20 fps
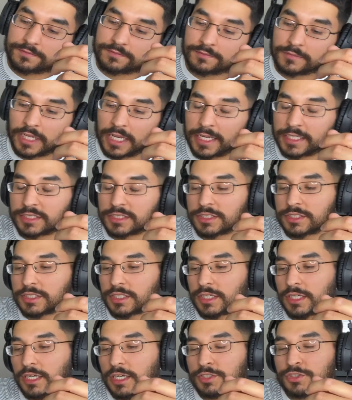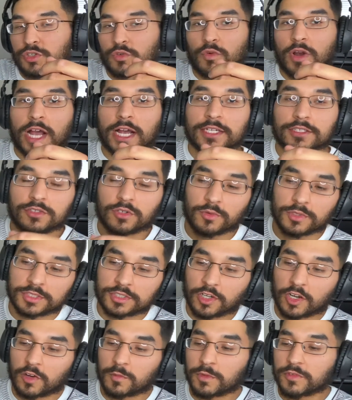I guess it's a derogatory
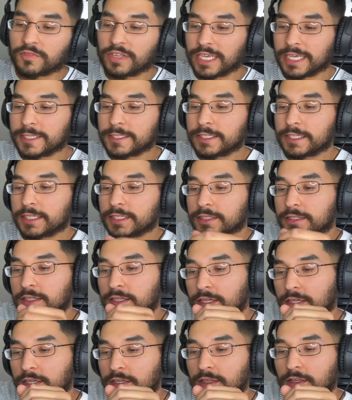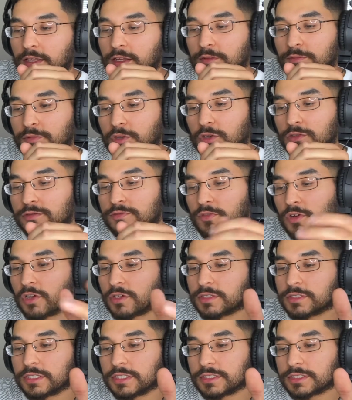term of Indian, and those fall
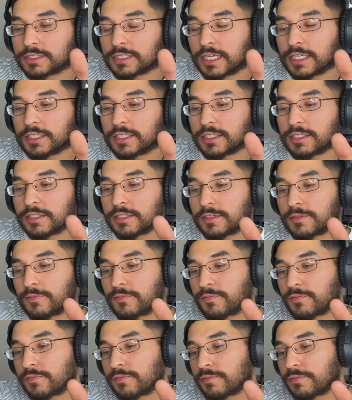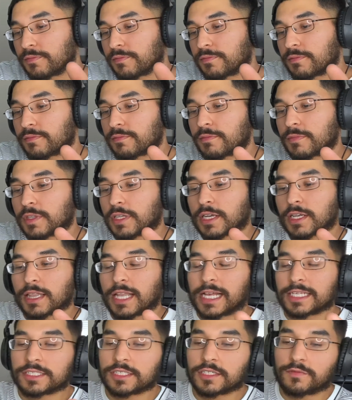inside the
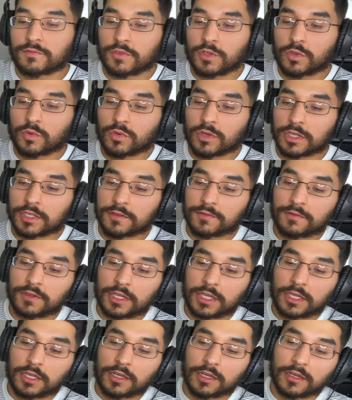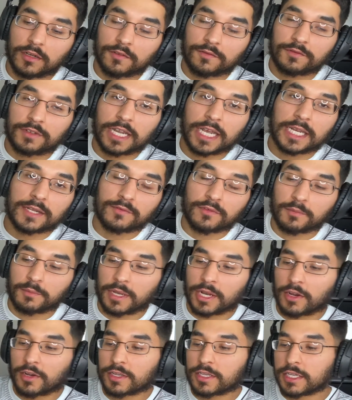classic view of Native
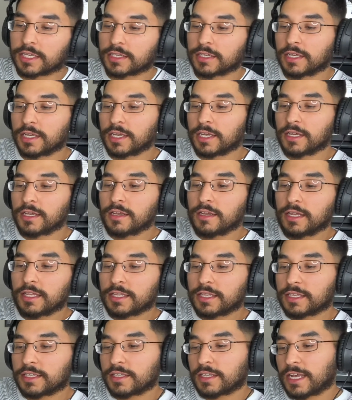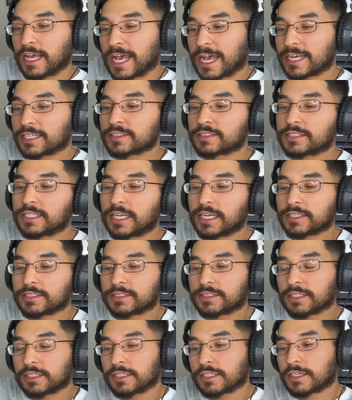American. And then the
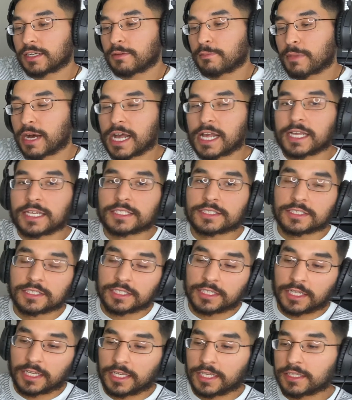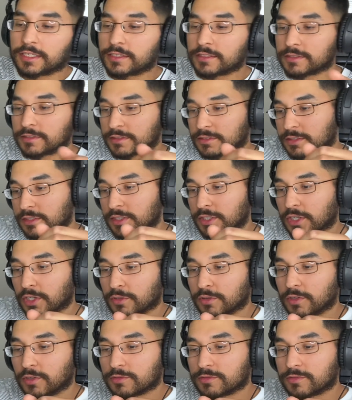Aztecs and the Mayans and the Incans, you know,
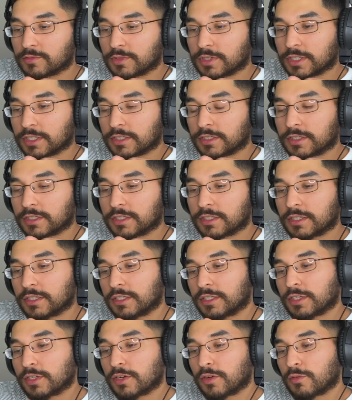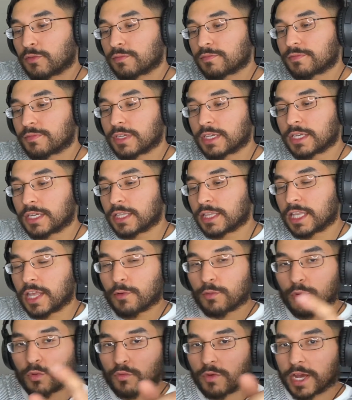those were, you know, they
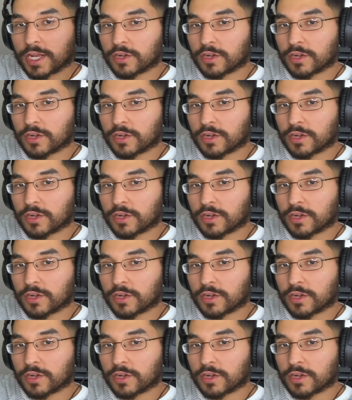were right